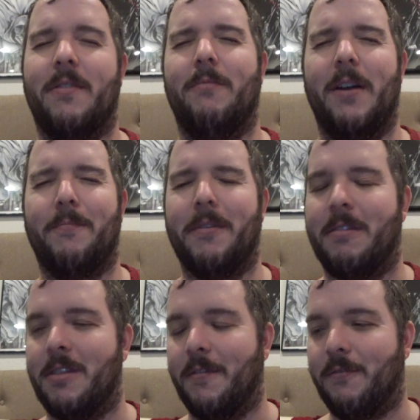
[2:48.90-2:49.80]
one
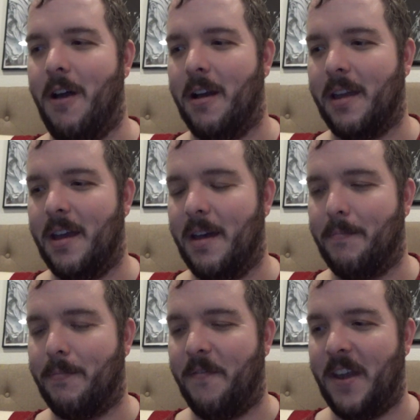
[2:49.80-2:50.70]
Princess and the Frog, uh,
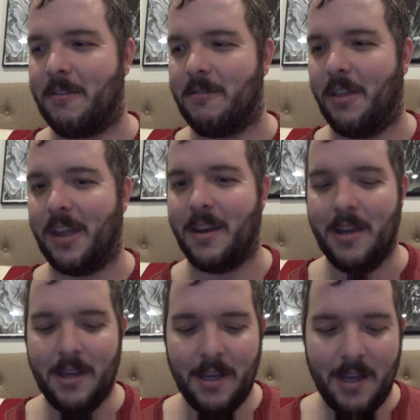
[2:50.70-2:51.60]
Professor something,
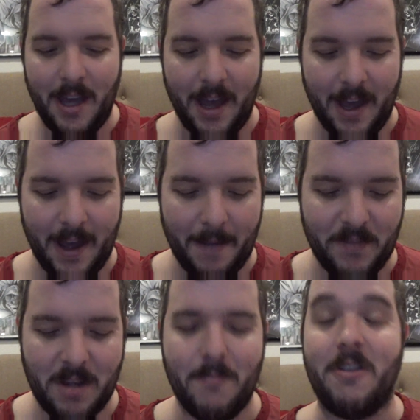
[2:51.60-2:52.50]
uh,
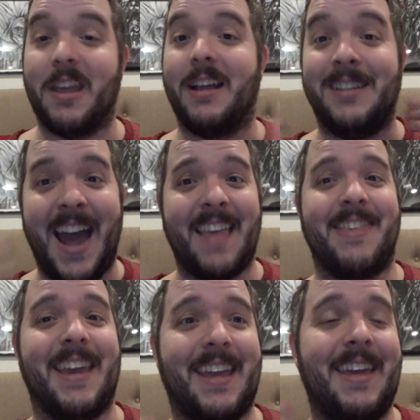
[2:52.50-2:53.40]
just more the
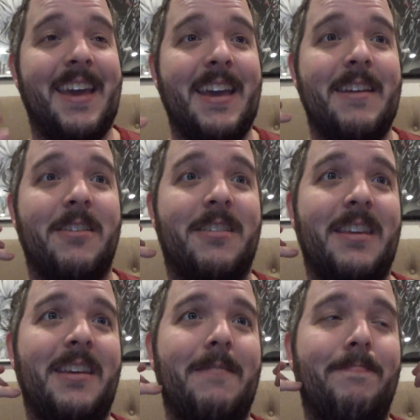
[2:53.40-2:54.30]
classic,
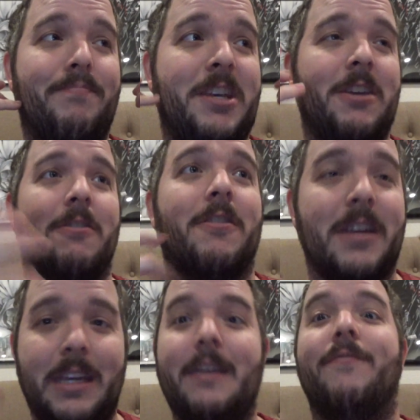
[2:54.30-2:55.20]
just pure
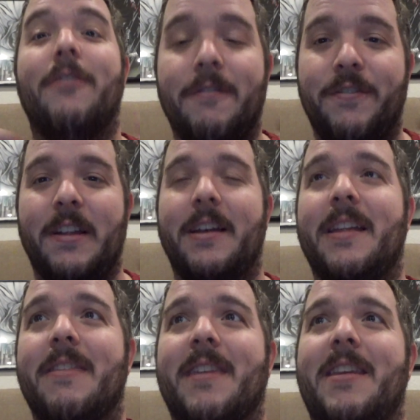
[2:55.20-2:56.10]
evil
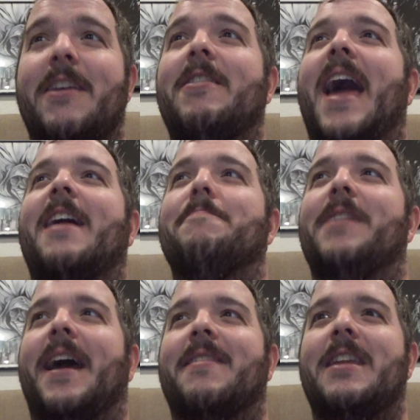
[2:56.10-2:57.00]
villains, and you can add
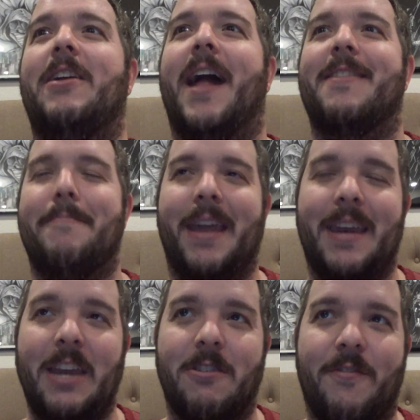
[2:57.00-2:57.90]
complexity, you can add some like
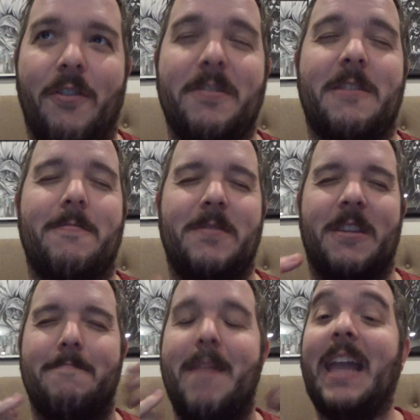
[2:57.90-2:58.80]
nature for them, just
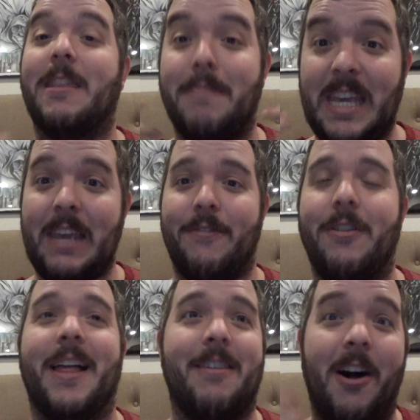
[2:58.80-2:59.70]
just make them
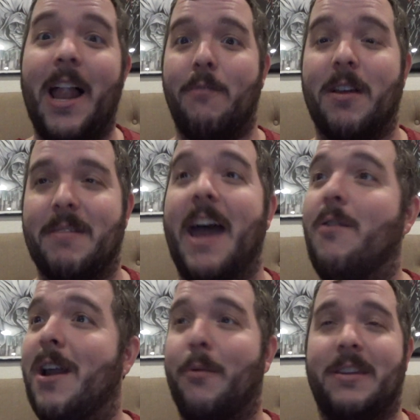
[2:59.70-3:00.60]
evil. That's all I want. I
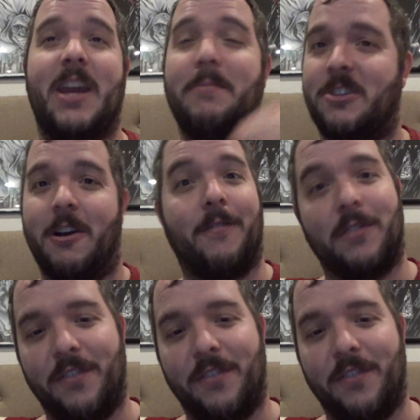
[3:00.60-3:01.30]
don't want a redemption arc for the